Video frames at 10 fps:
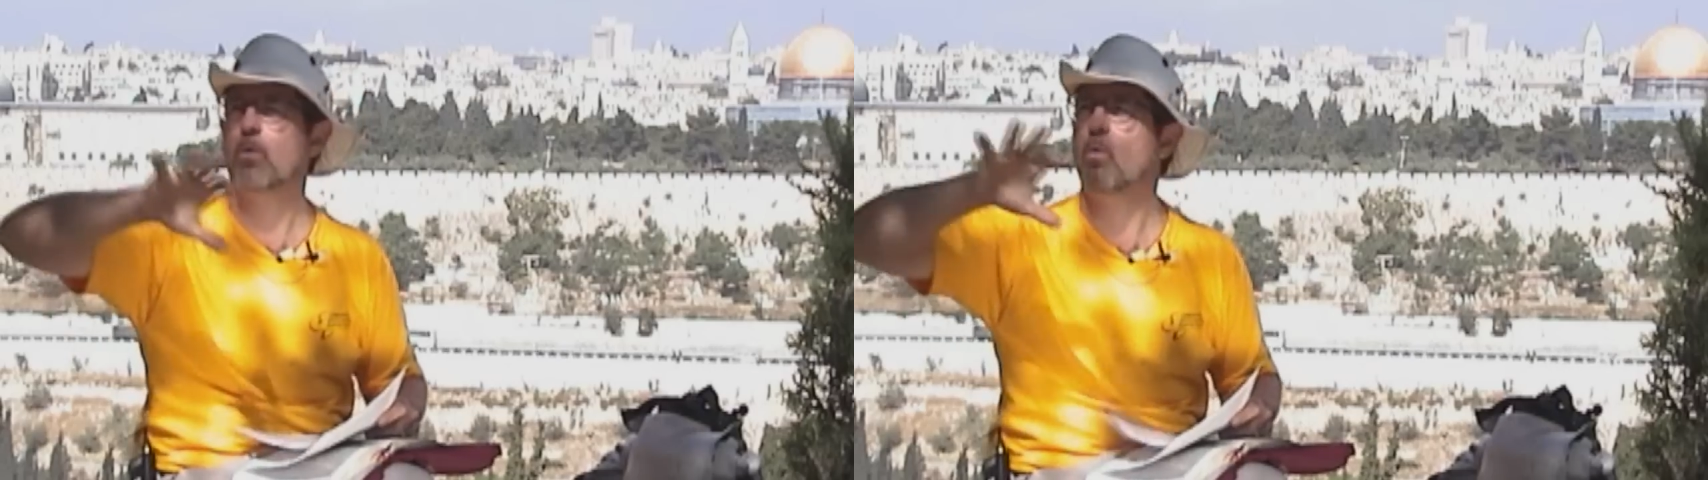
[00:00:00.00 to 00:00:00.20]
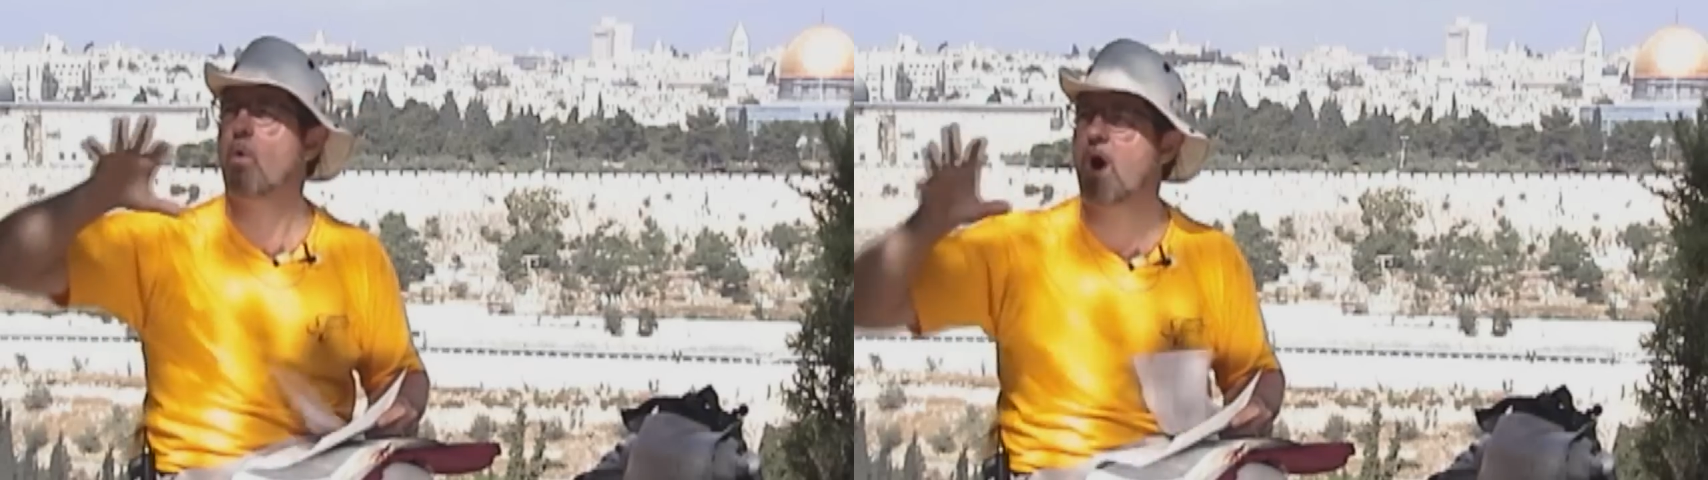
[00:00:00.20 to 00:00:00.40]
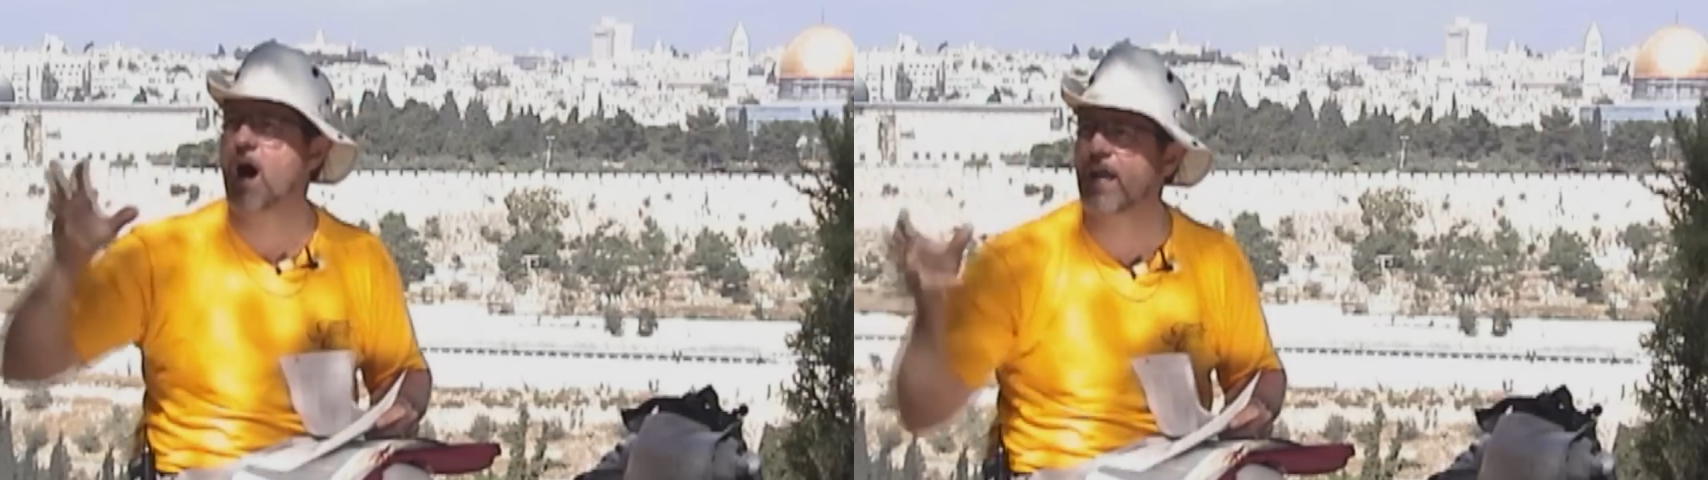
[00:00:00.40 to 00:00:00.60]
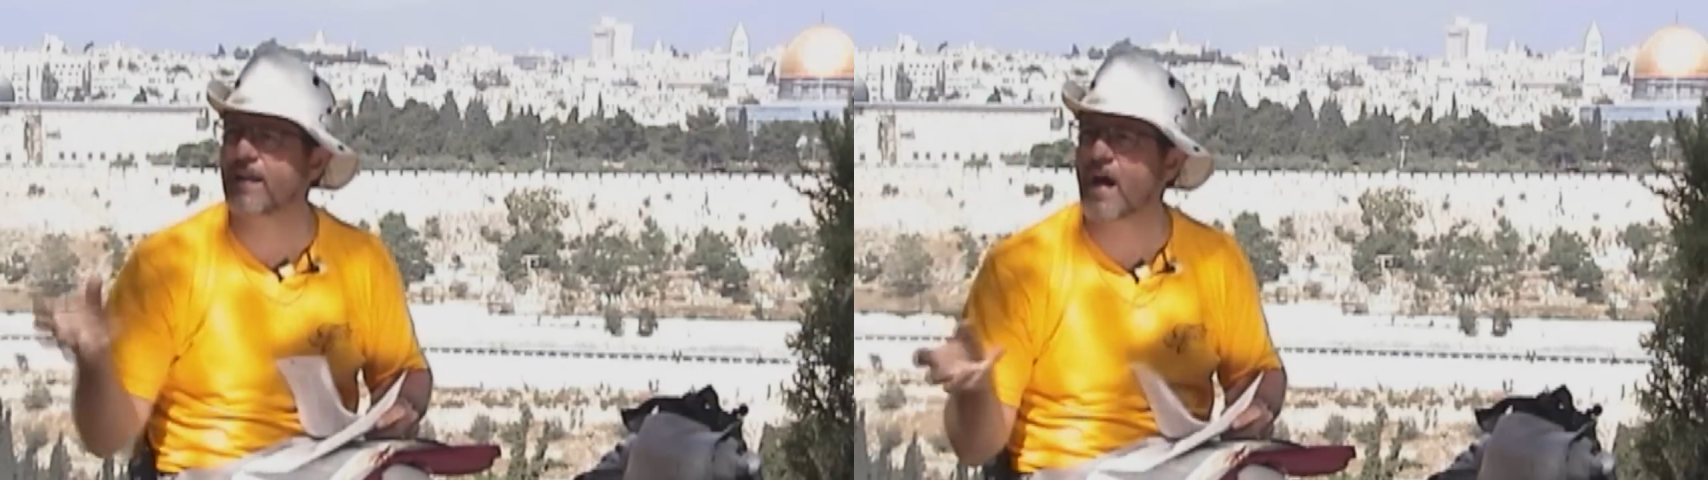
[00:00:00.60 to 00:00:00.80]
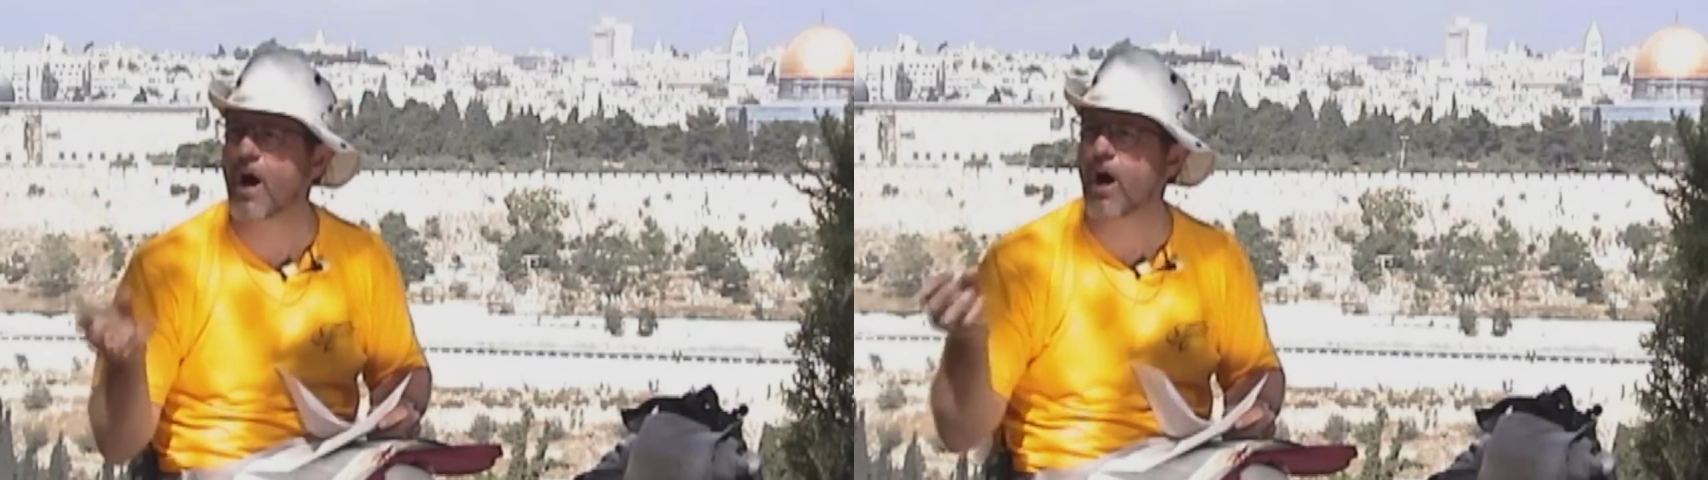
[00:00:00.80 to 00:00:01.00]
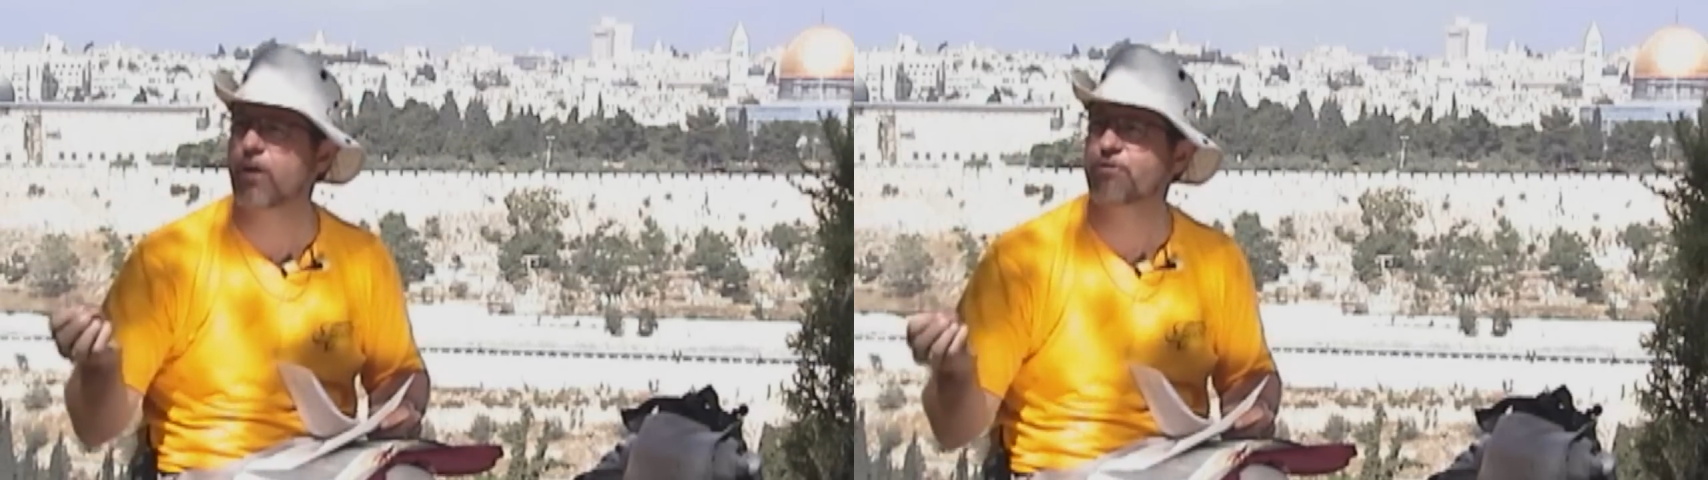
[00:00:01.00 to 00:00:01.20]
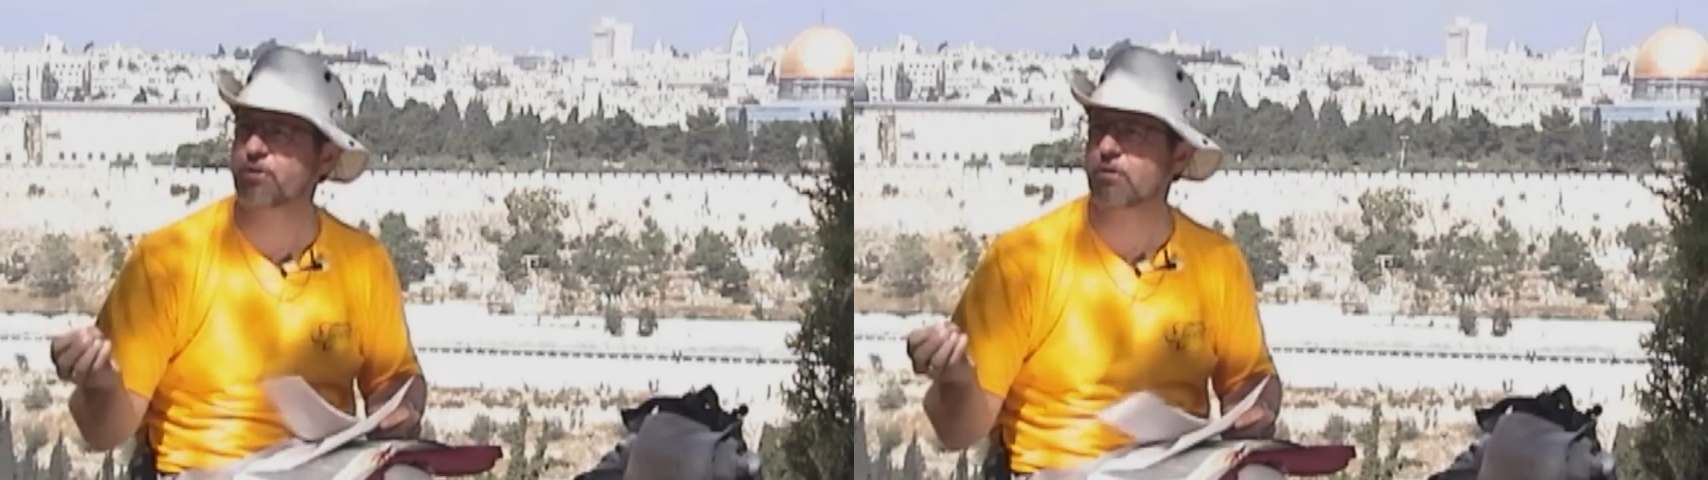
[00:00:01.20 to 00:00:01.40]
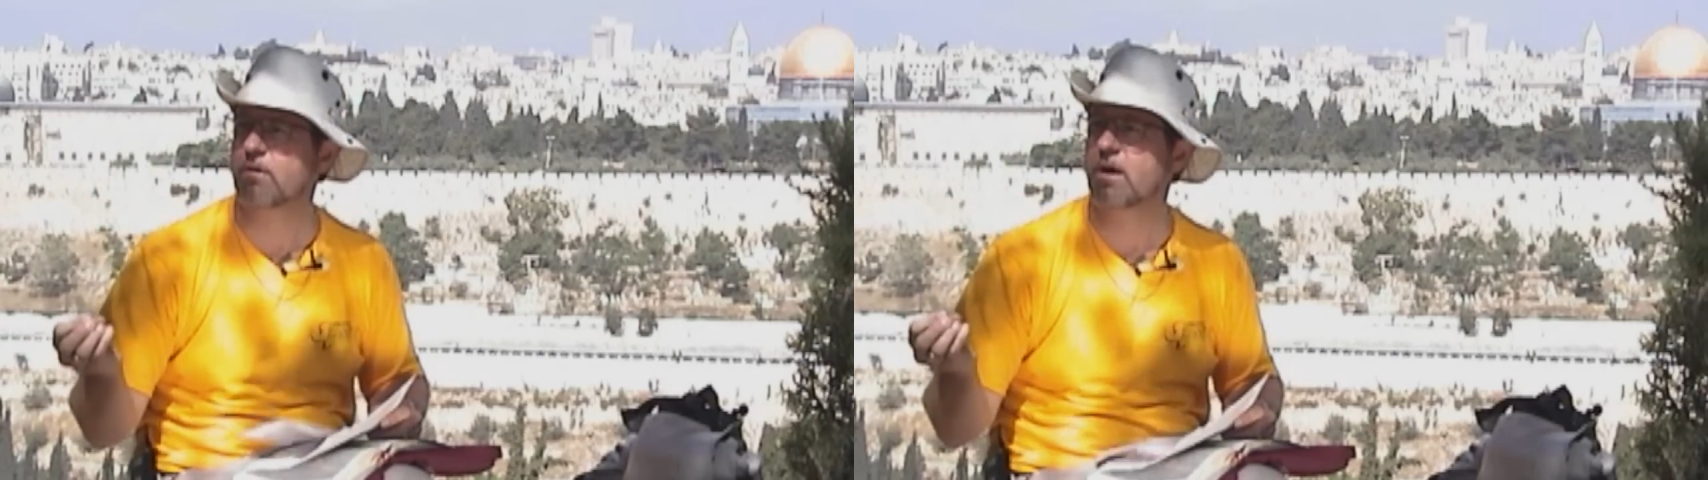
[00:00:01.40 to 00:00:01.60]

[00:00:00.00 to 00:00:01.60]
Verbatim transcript: one altar,